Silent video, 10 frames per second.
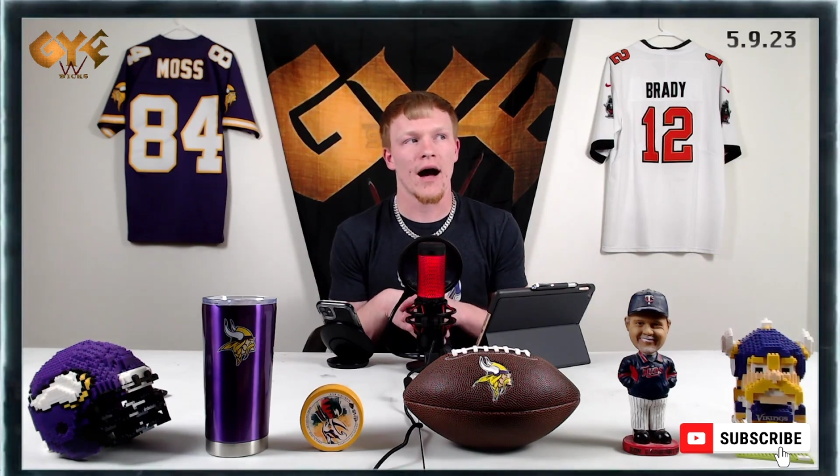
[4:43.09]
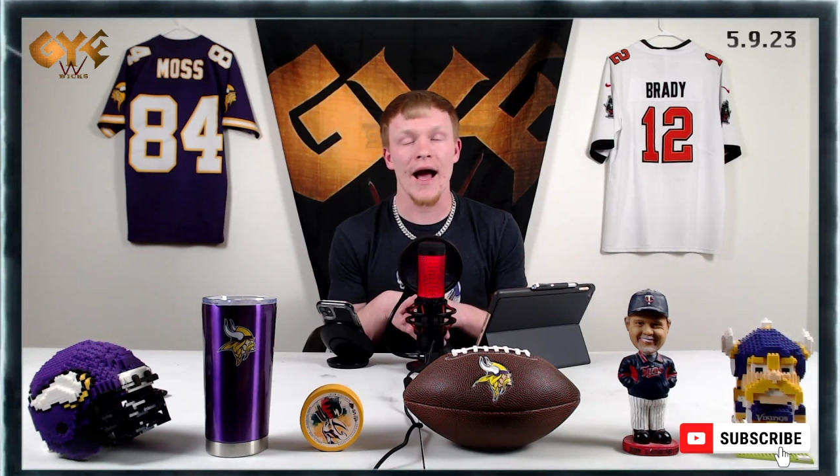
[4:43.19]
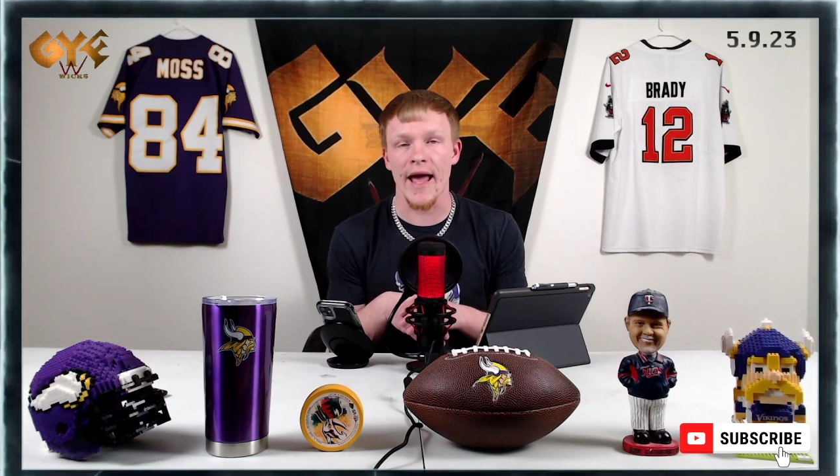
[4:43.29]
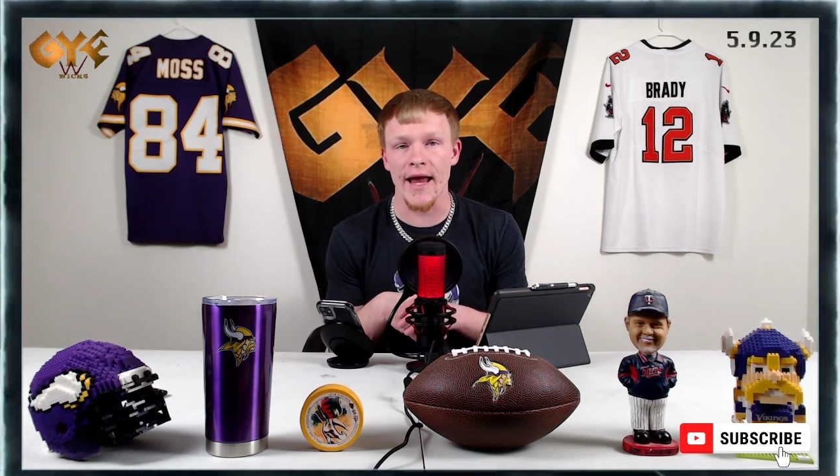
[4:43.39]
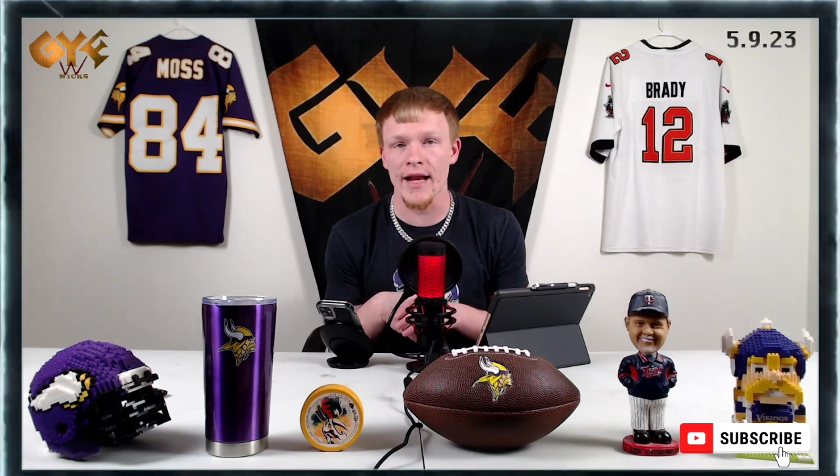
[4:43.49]

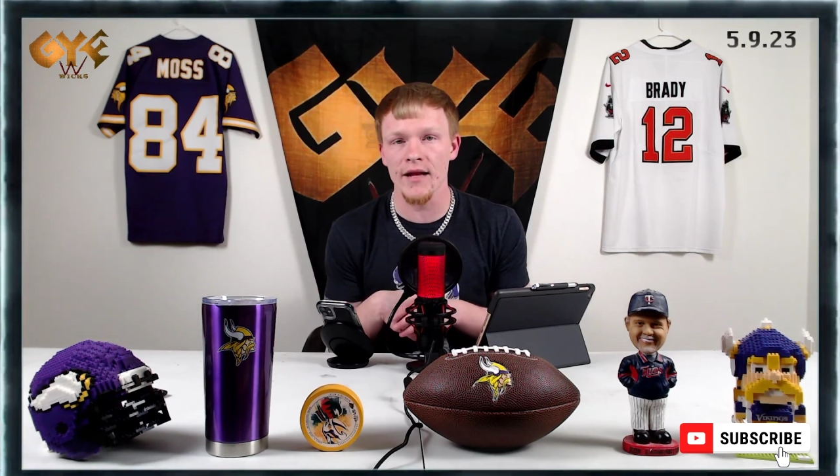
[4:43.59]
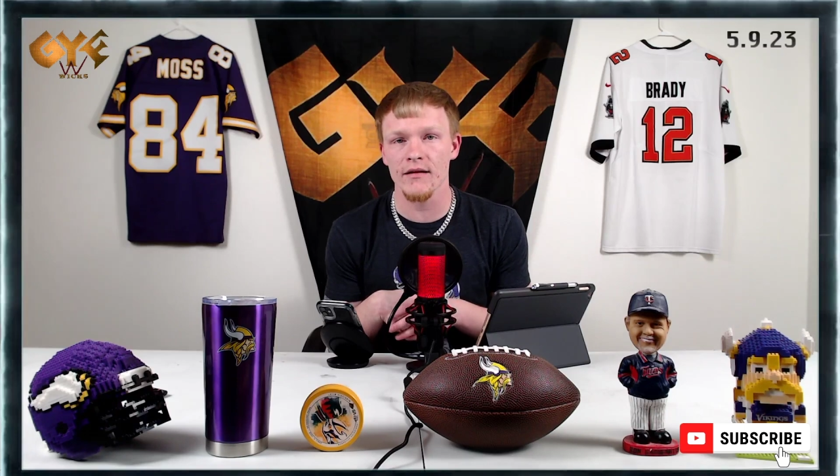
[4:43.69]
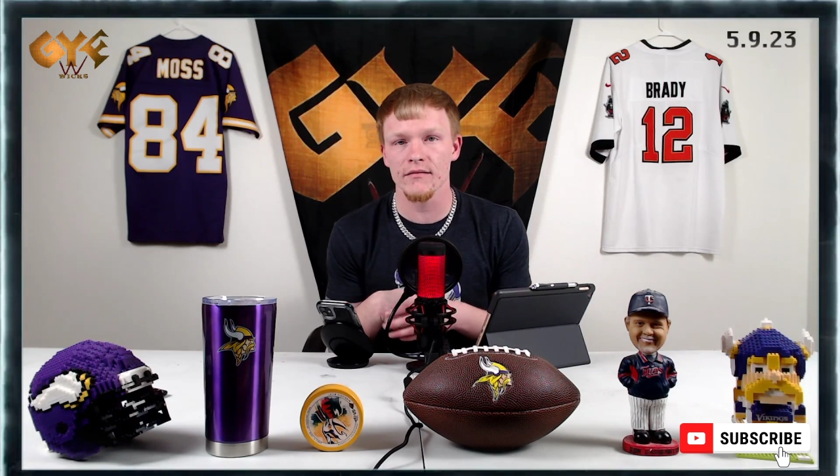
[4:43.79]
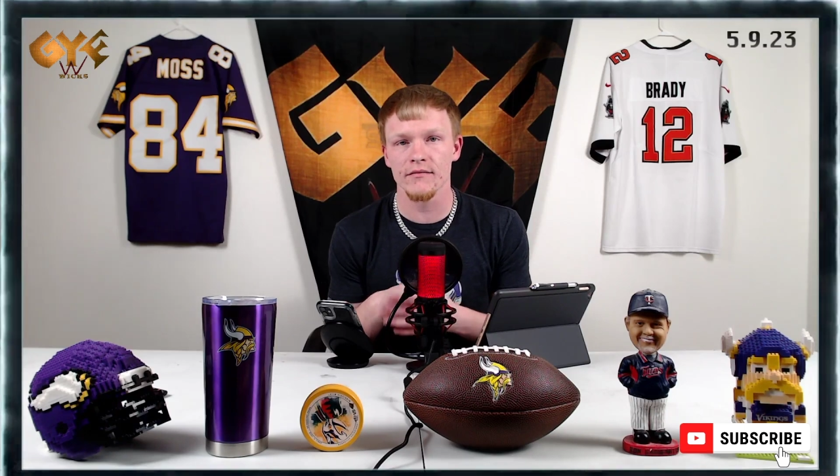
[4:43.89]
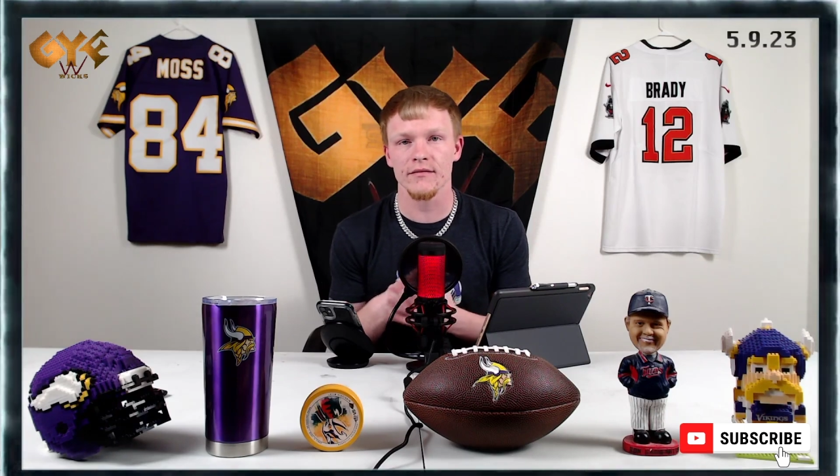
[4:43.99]
I hate
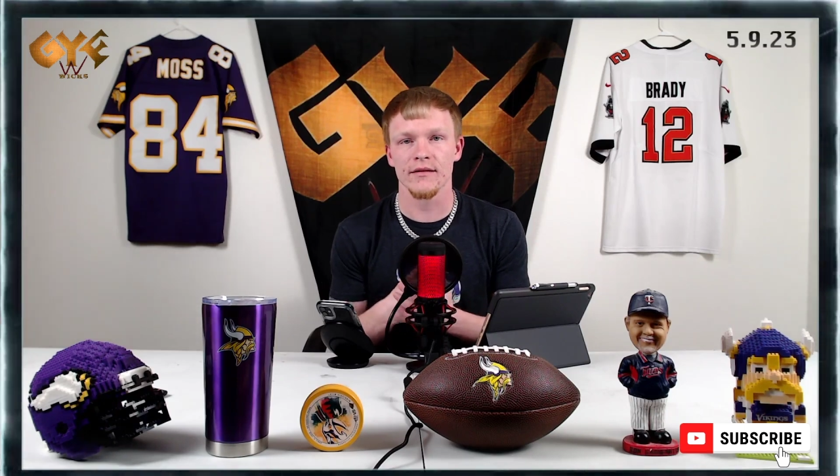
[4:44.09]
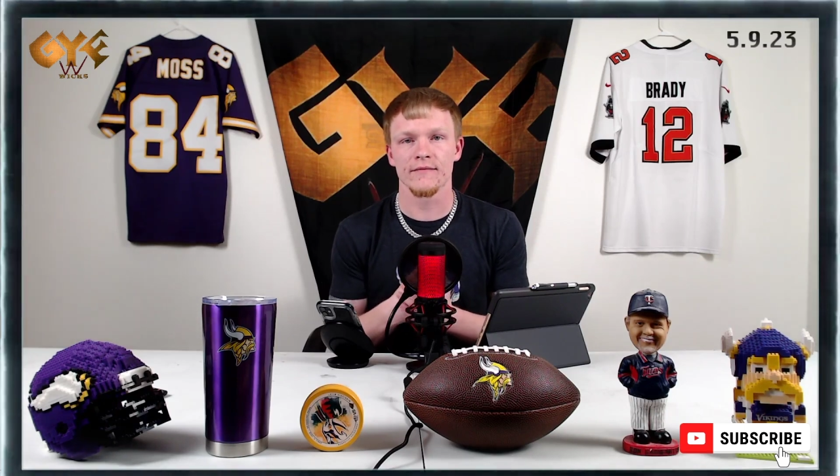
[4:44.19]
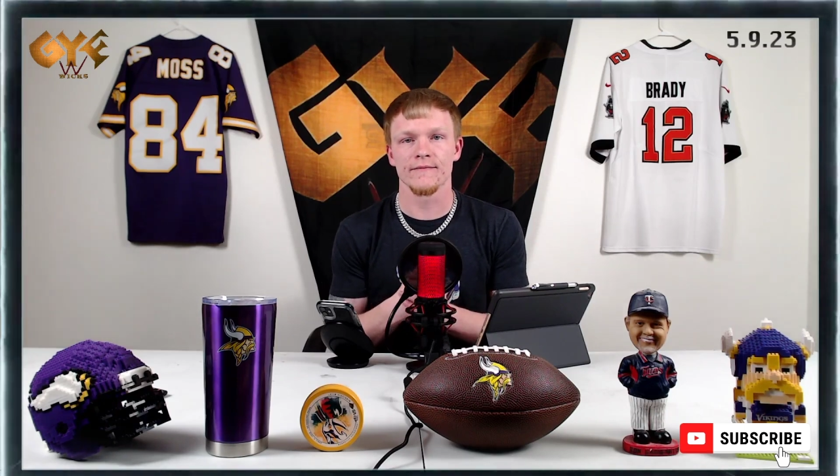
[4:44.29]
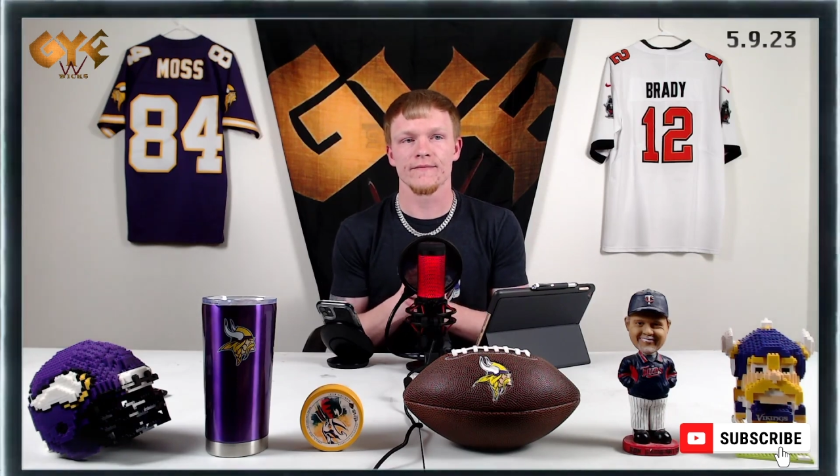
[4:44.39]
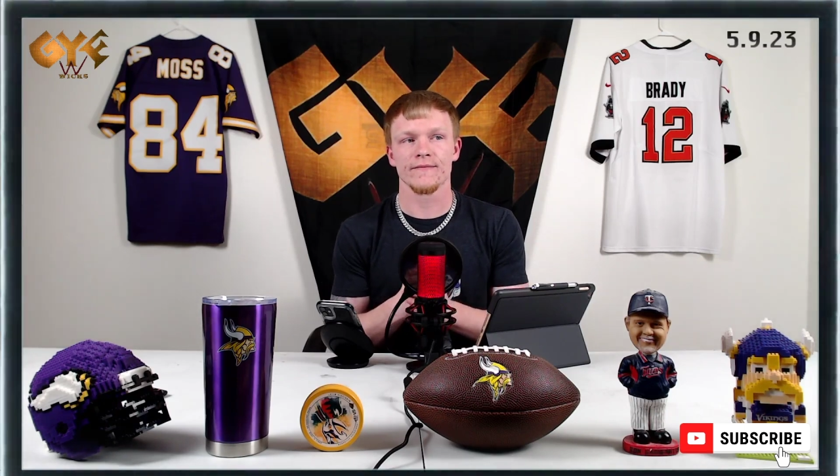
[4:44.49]
it.
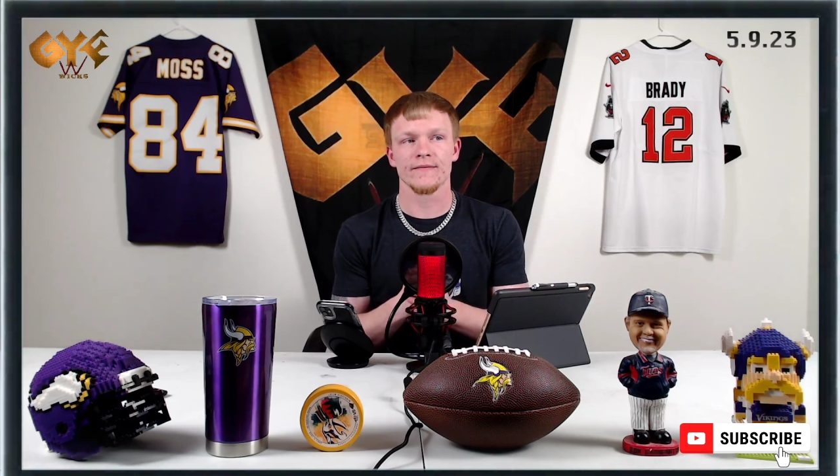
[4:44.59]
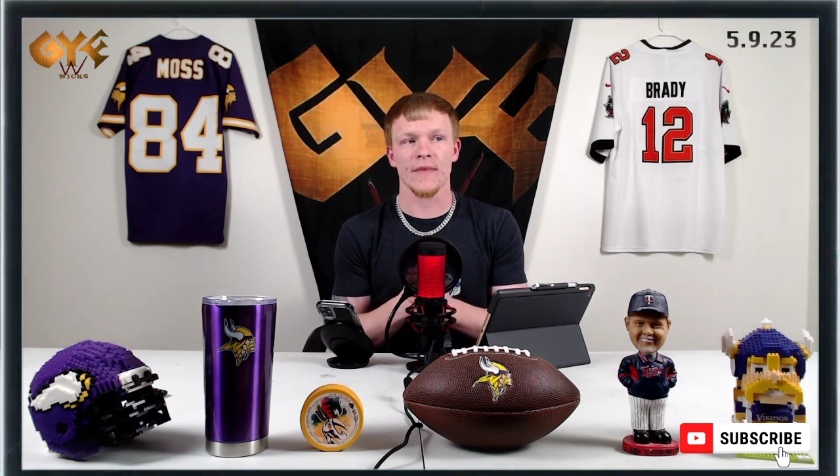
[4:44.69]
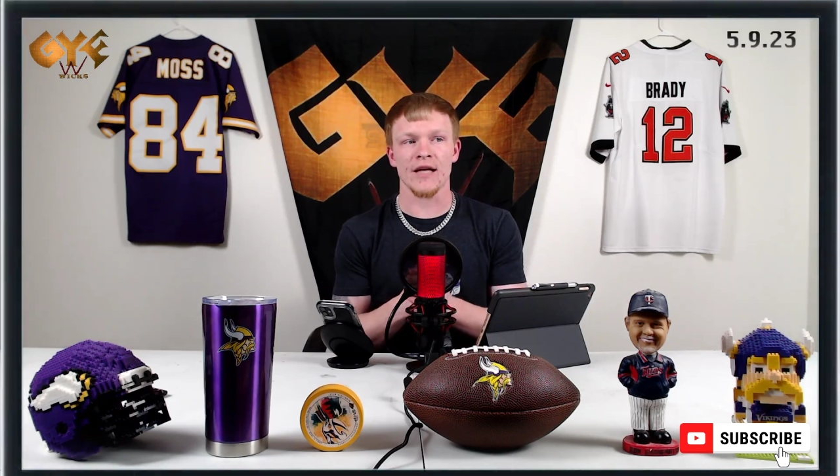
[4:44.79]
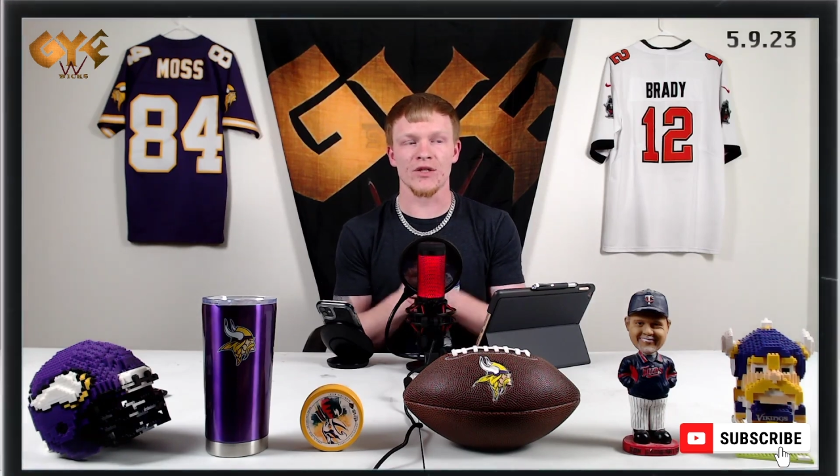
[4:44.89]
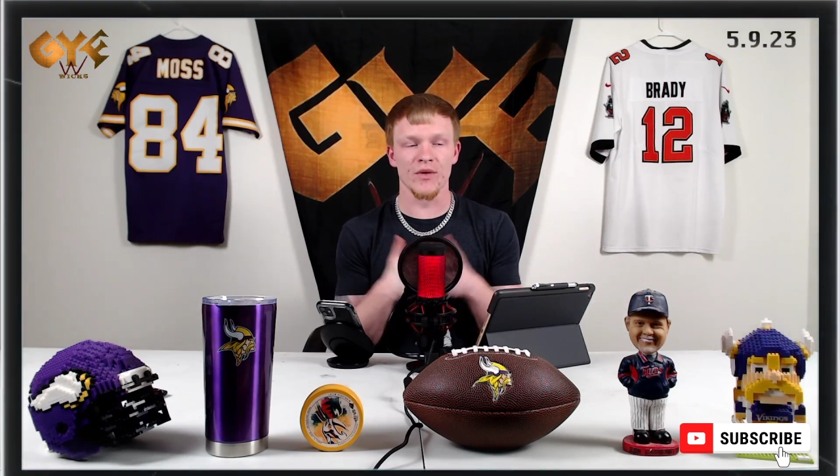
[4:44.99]
As